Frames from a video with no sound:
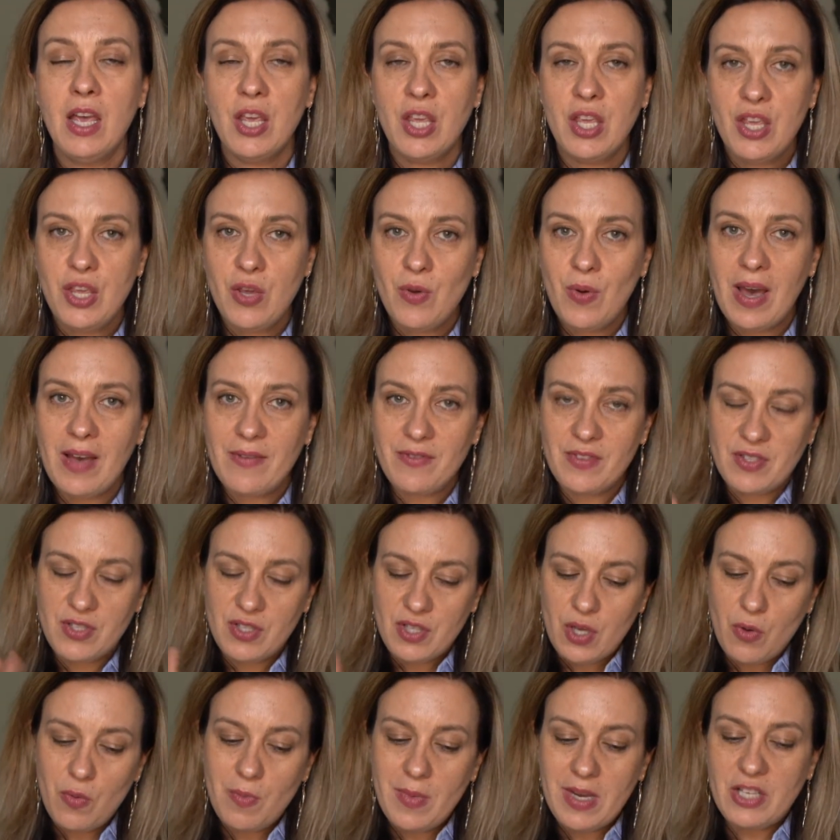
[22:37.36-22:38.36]
You have
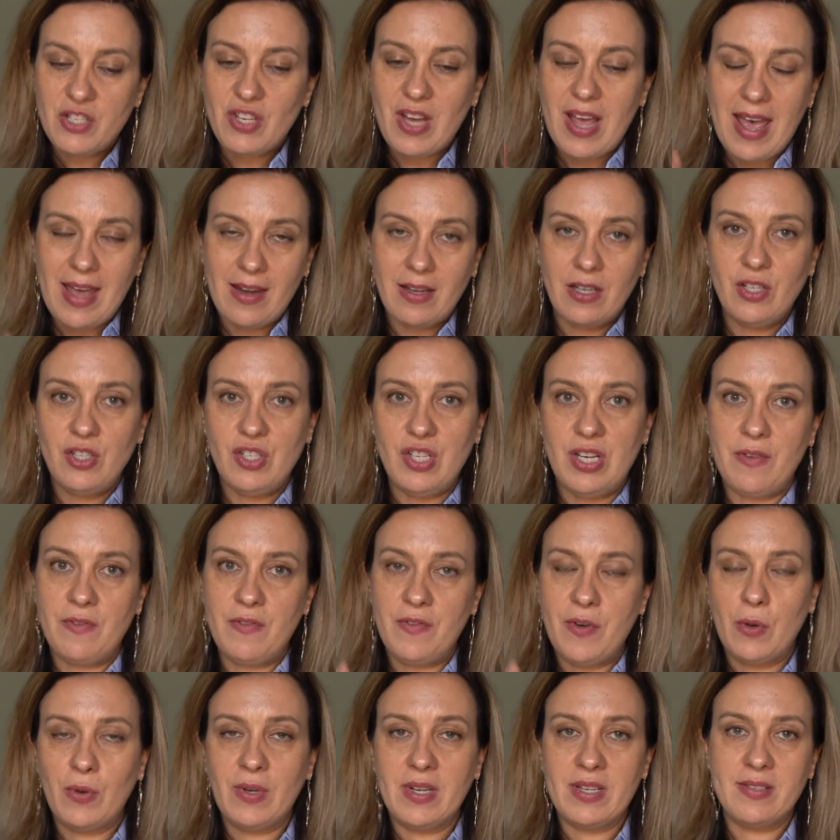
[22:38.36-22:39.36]
so much energy
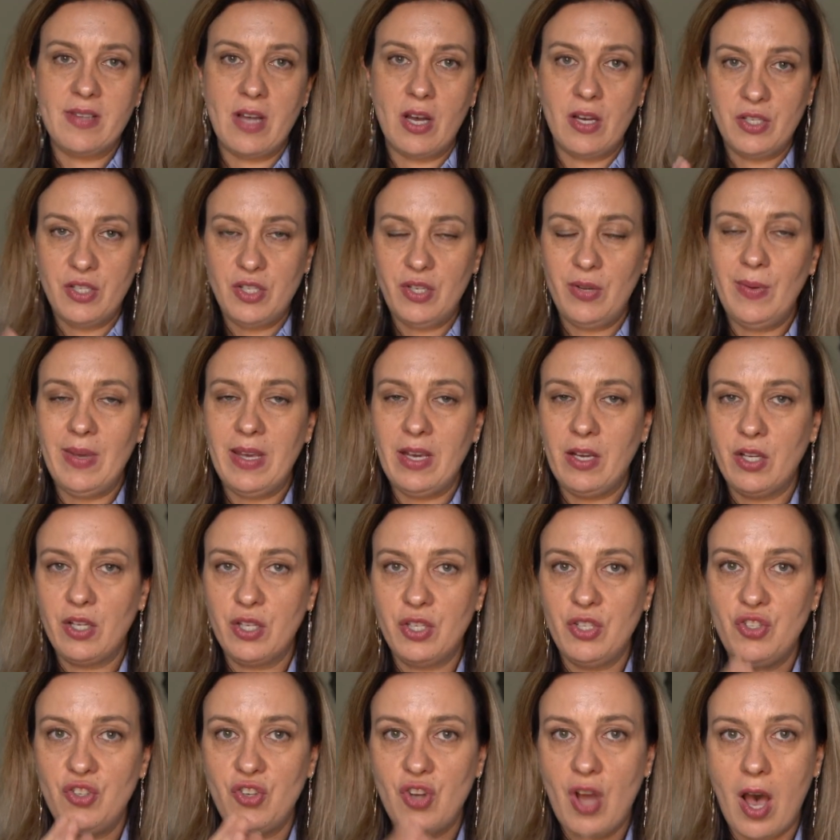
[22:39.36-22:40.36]
focused on doing a
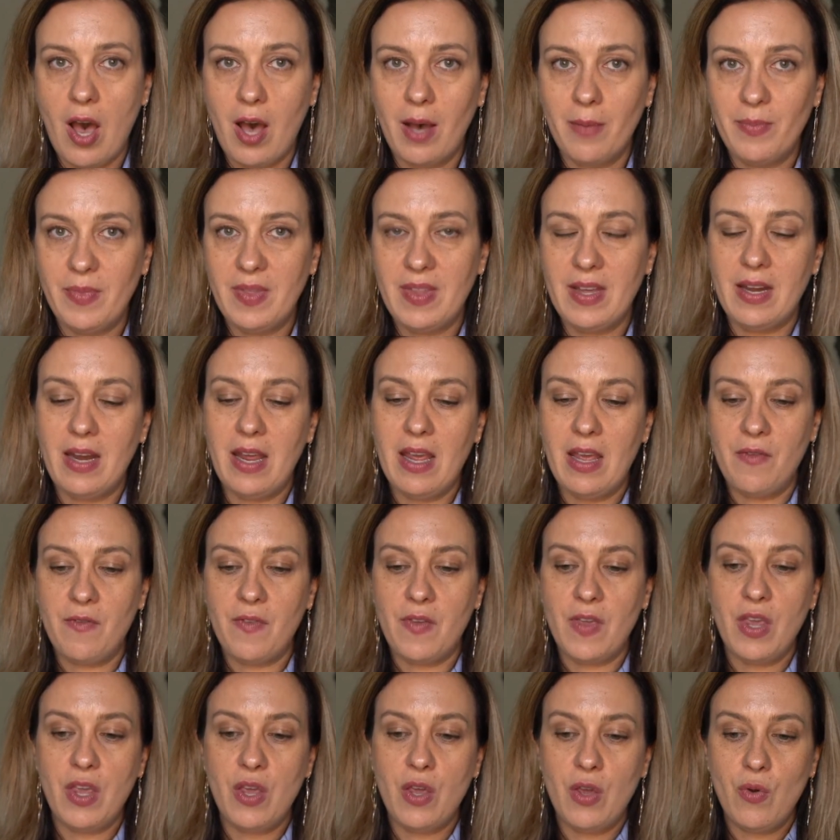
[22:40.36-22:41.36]
good job that
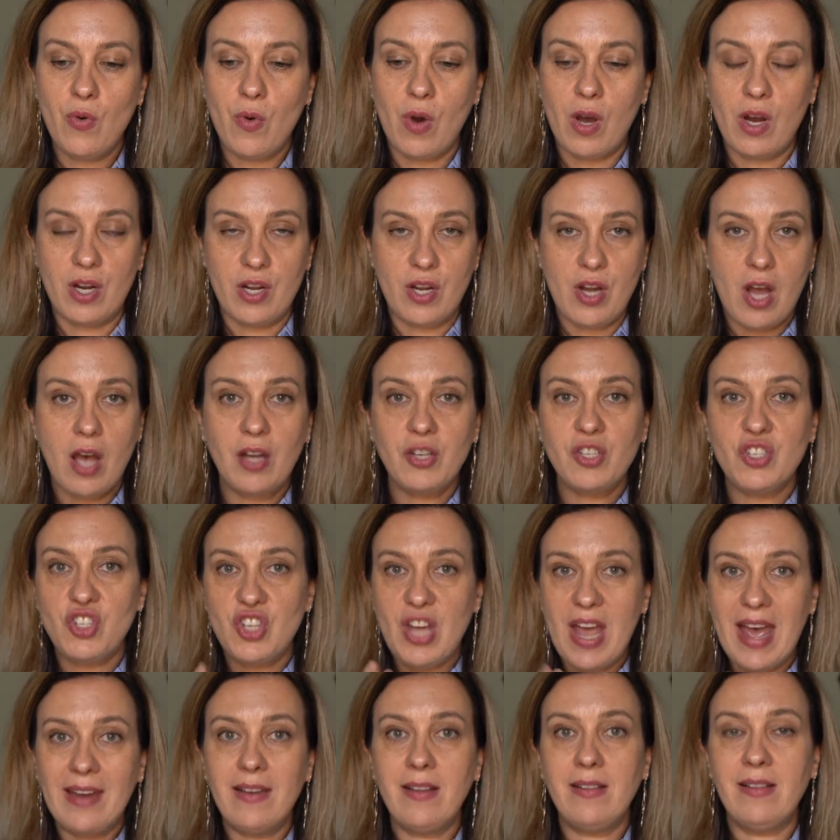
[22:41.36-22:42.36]
if you are not
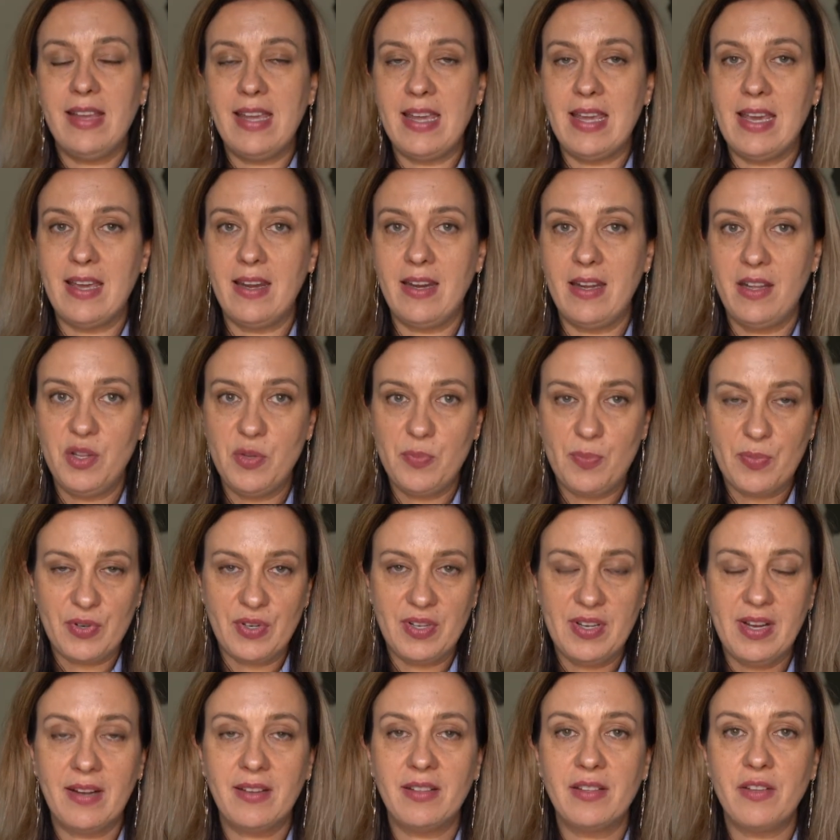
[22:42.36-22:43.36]
channeling it in a
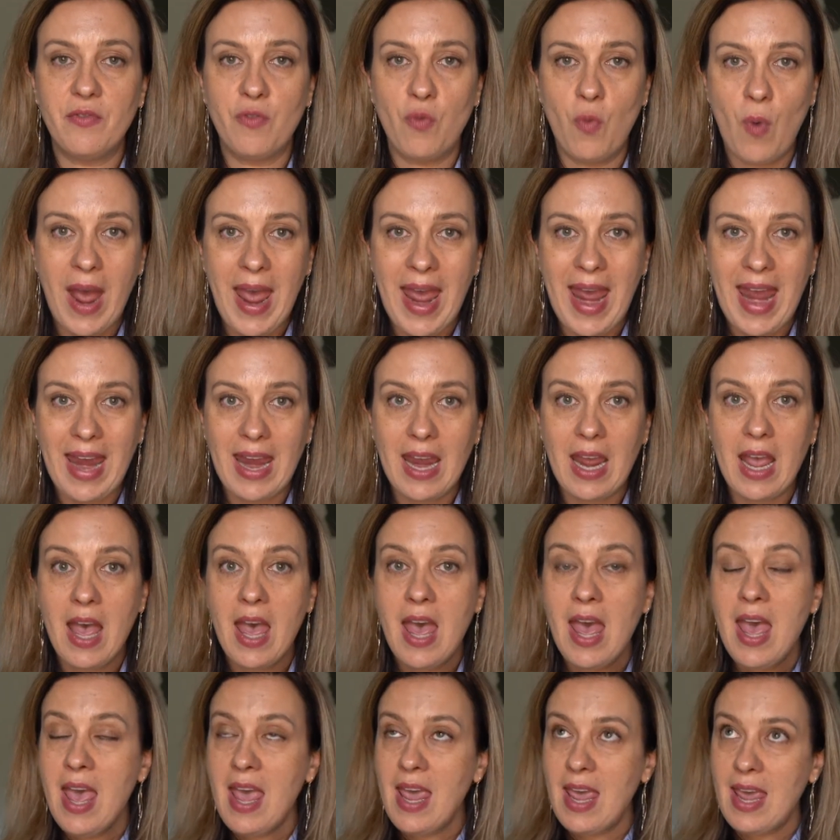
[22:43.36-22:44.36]
productive way,
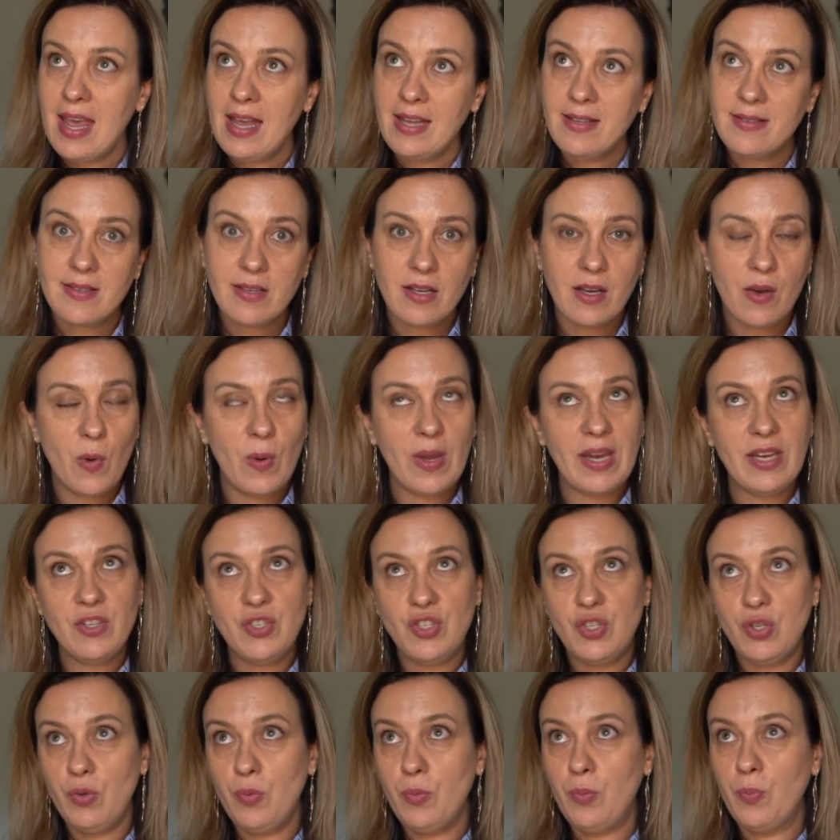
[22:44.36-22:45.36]
it's going
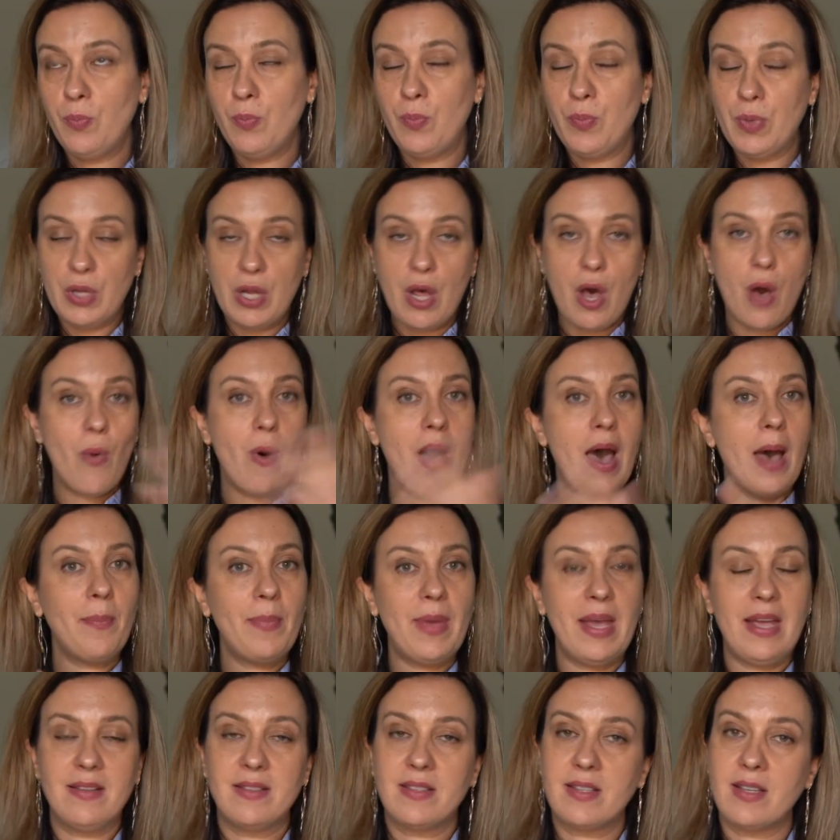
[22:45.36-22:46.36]
to blow
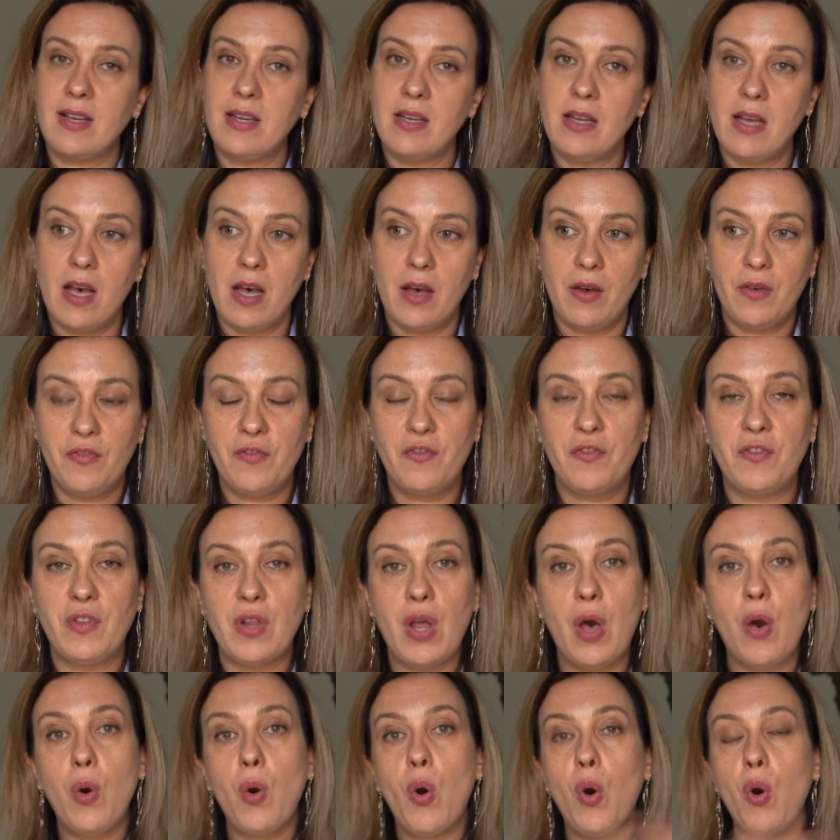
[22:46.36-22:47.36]
up. It's going to
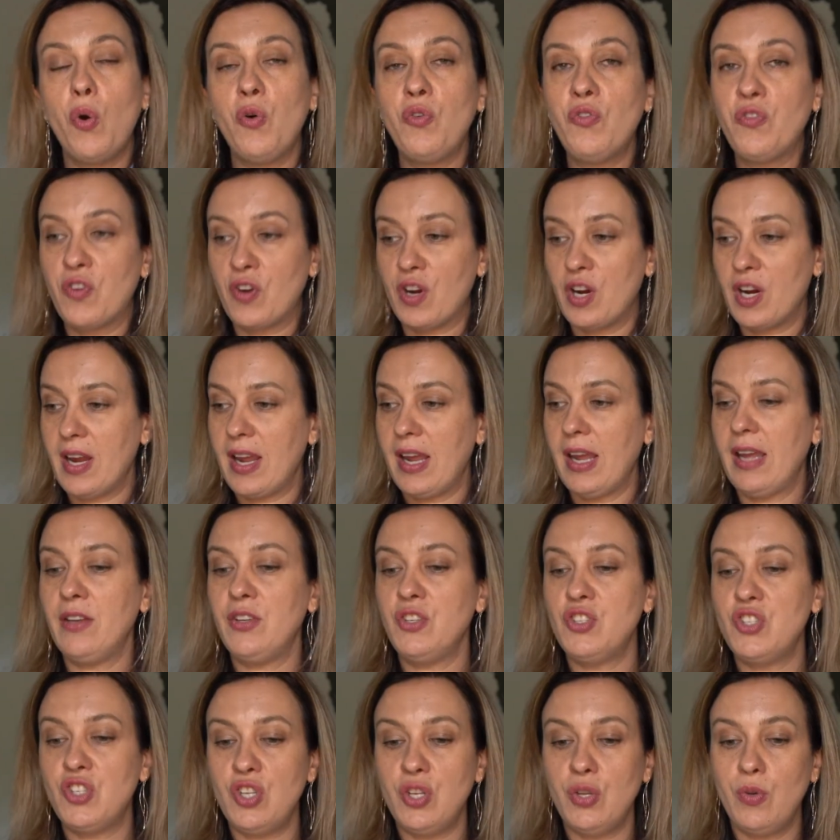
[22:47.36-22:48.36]
flow over
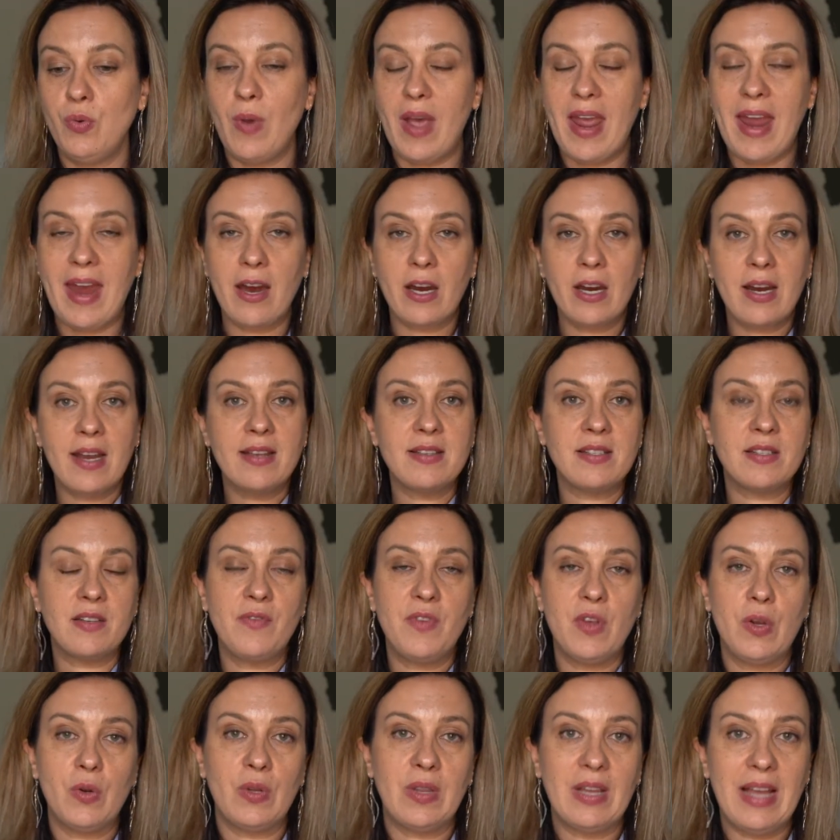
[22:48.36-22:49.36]
into areas of
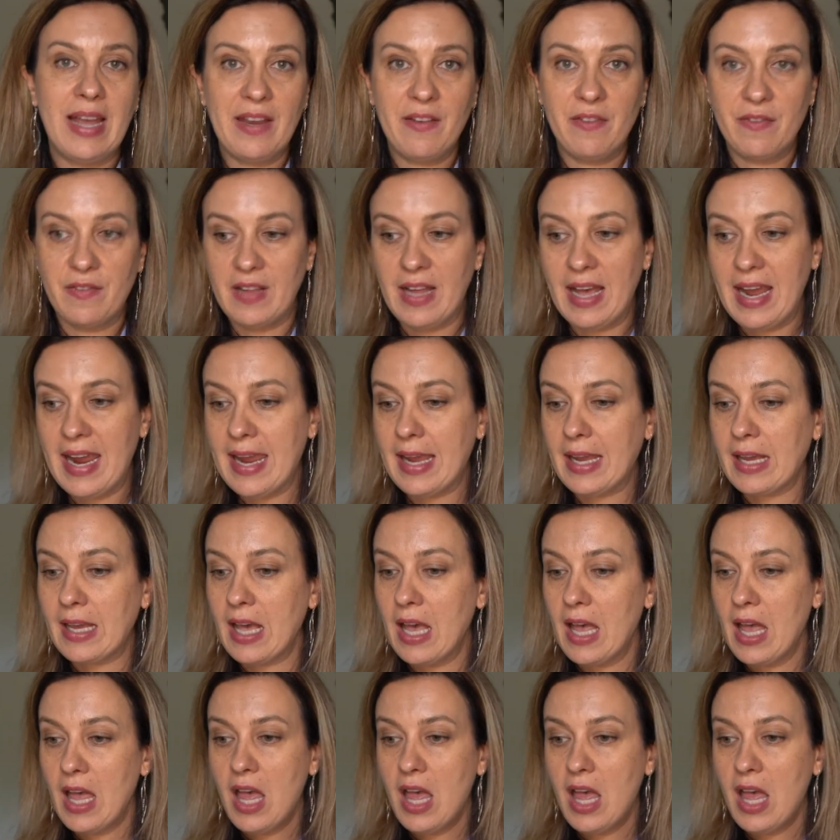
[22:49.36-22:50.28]
your life like